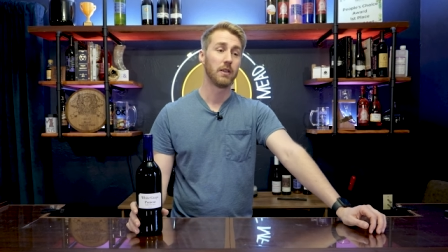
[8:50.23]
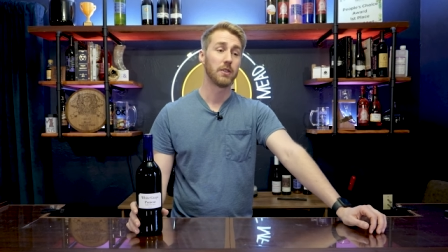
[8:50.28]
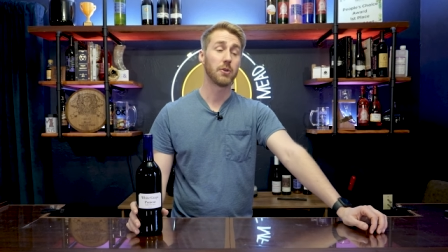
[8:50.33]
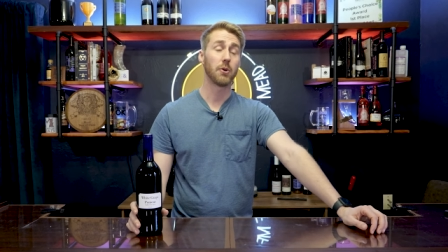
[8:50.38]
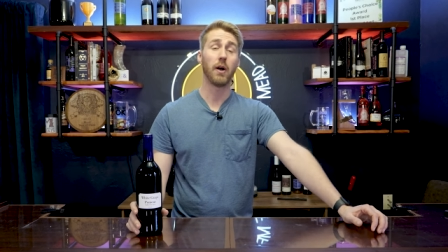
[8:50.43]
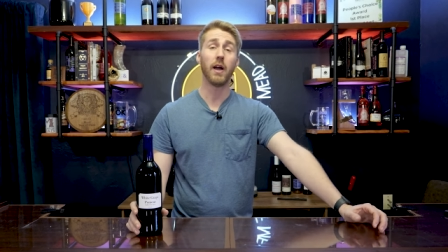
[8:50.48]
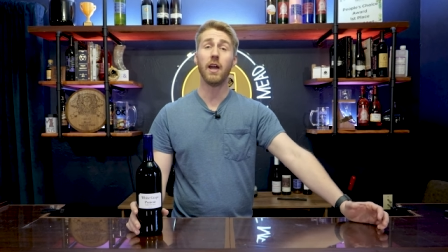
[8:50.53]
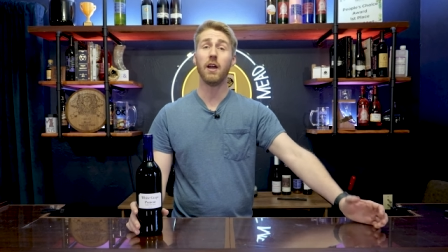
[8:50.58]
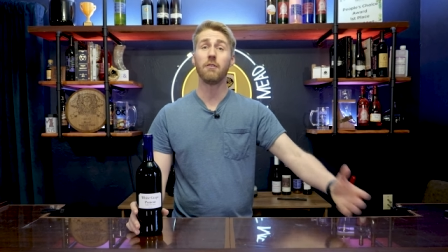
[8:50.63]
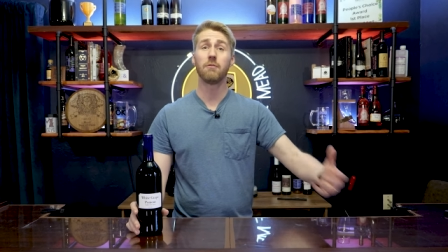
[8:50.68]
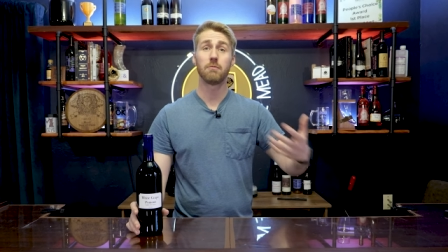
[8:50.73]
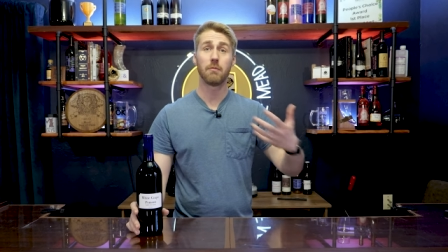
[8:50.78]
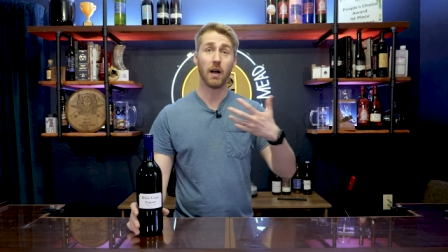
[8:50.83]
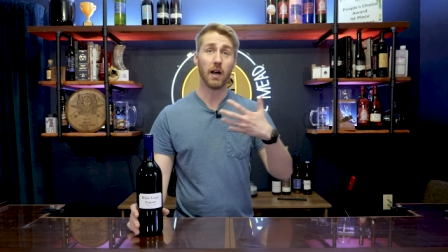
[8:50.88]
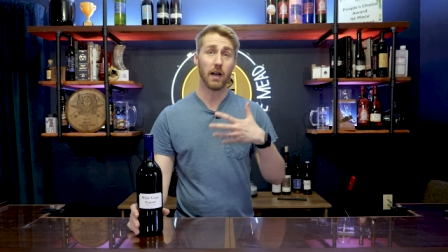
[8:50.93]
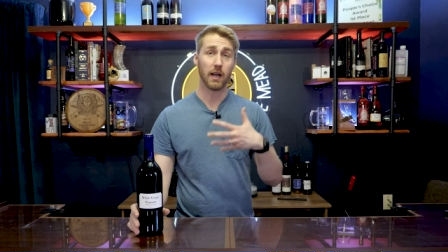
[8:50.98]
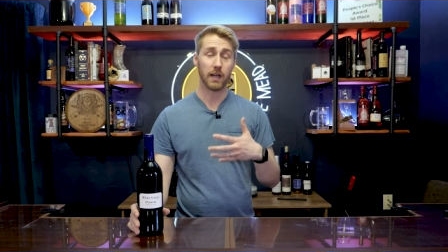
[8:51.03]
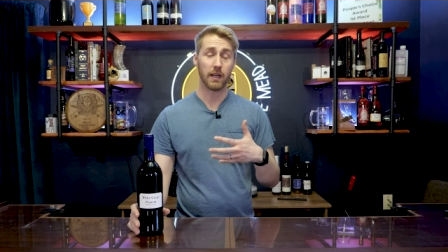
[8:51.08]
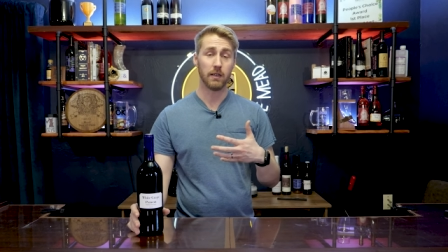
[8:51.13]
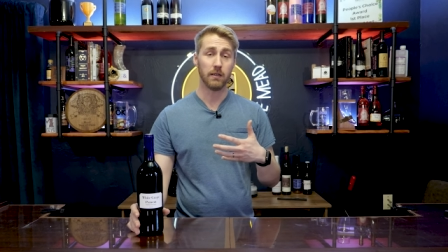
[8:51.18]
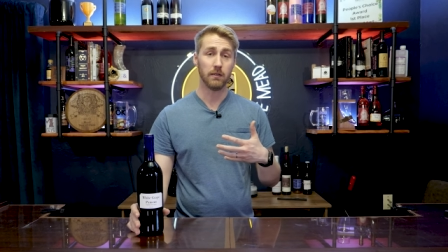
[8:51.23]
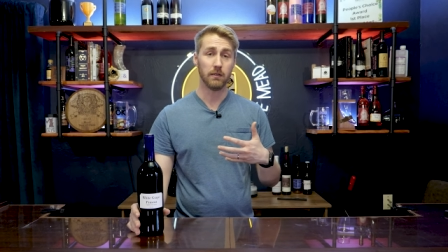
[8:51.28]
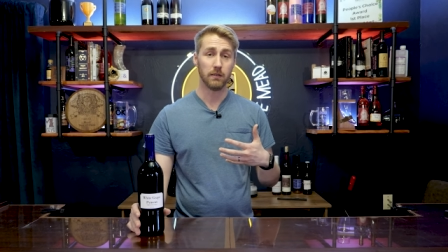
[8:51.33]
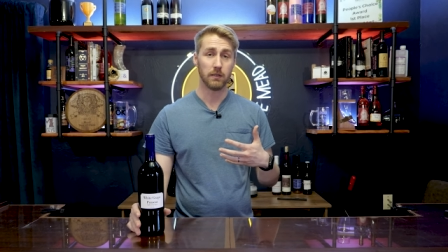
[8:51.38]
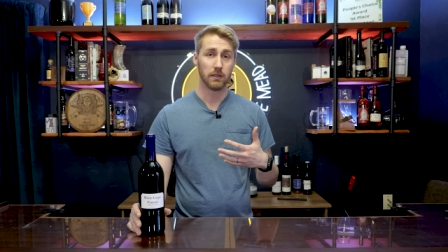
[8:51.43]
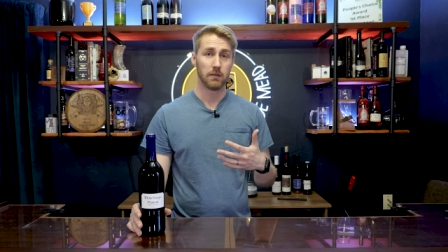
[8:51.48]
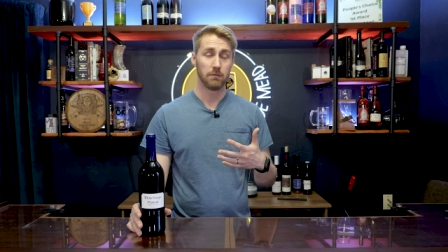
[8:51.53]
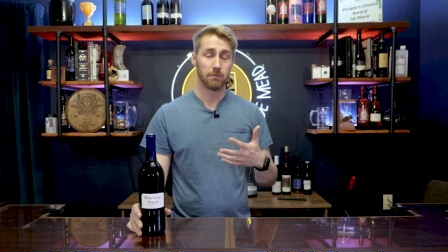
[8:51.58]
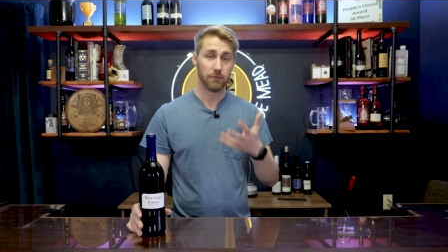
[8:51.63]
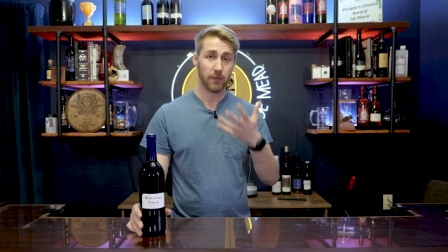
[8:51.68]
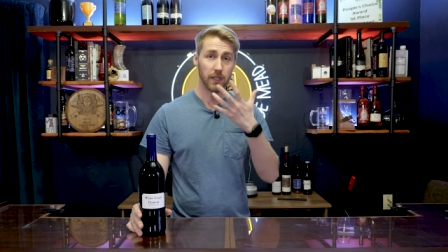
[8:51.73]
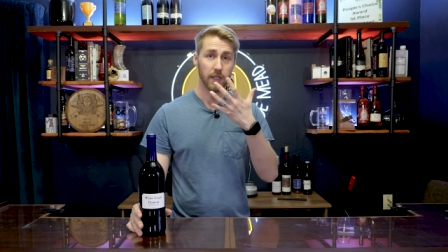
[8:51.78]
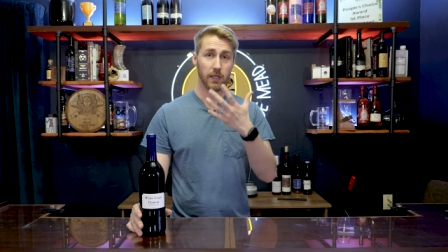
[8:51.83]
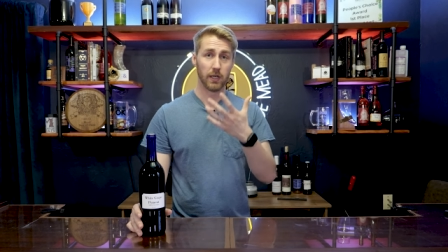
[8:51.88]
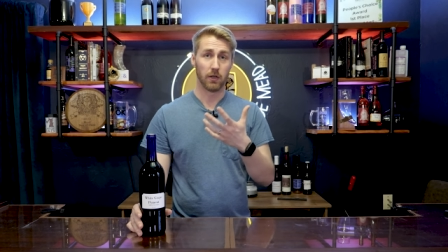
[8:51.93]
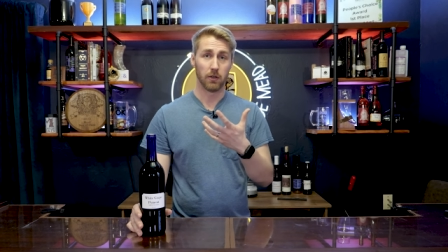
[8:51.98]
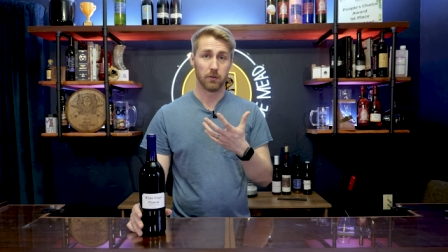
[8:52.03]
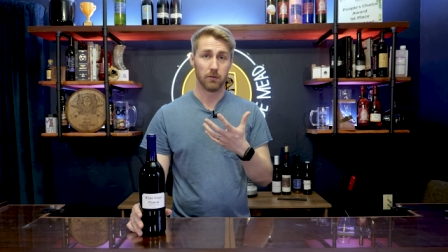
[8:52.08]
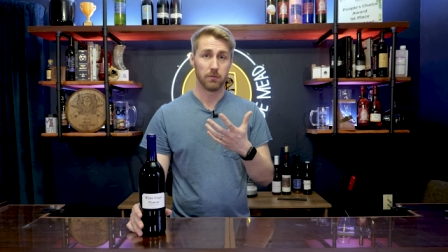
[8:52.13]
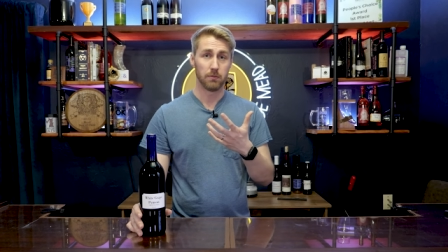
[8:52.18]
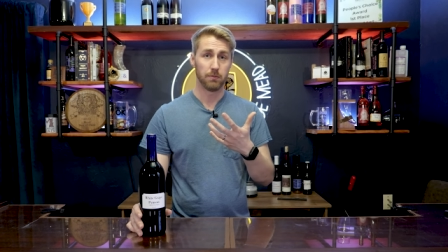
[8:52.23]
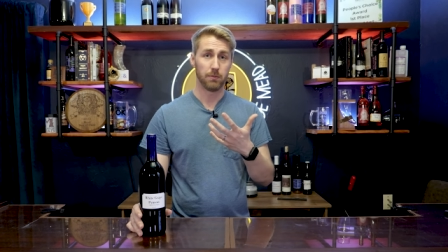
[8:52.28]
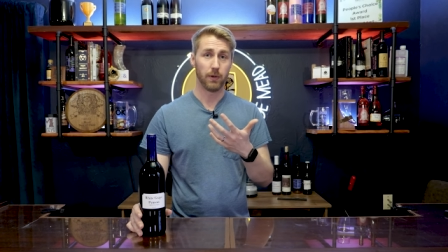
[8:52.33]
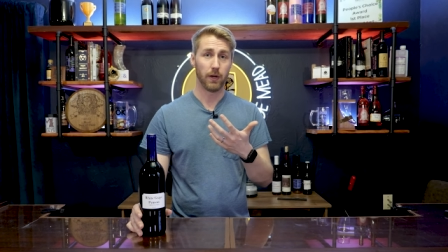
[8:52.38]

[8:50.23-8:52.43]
So I have mine video,